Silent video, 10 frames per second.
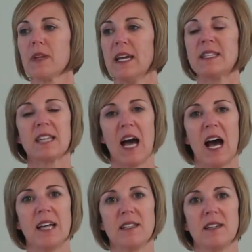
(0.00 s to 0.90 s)
it's
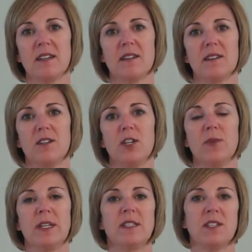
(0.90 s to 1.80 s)
God who
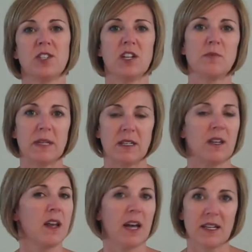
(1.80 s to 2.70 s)
is in judgment,
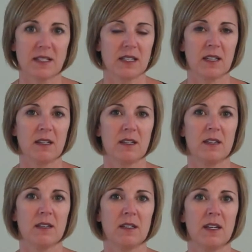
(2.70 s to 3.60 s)
not us.
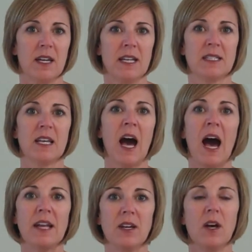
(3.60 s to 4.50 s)
It is
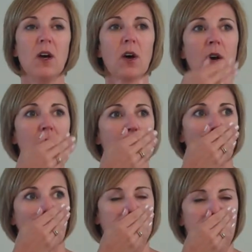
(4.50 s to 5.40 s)
God who,
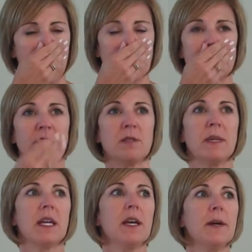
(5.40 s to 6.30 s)
excuse
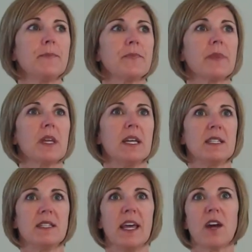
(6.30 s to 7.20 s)
me,
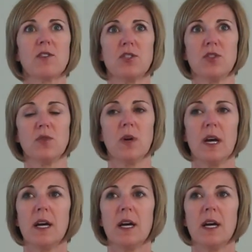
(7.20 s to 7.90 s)
is there to